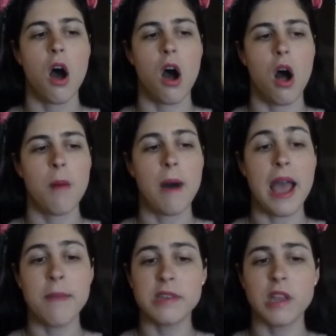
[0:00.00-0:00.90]
I
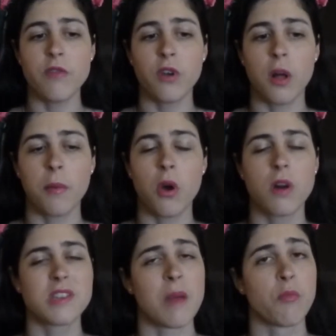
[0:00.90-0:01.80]
am excited for a couple
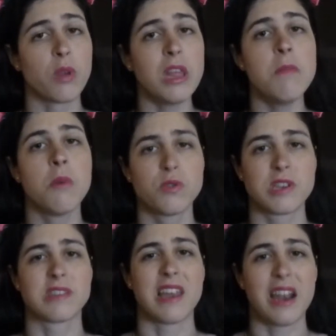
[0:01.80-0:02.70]
cards. I'm really most
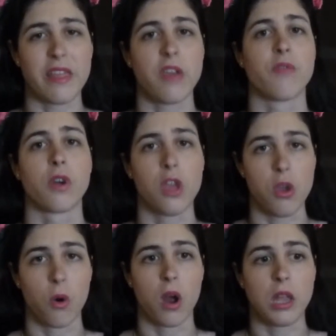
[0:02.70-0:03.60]
excited, I think, for
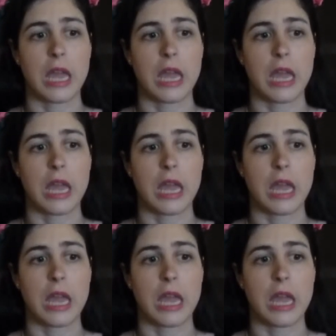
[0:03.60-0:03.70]
Kiora.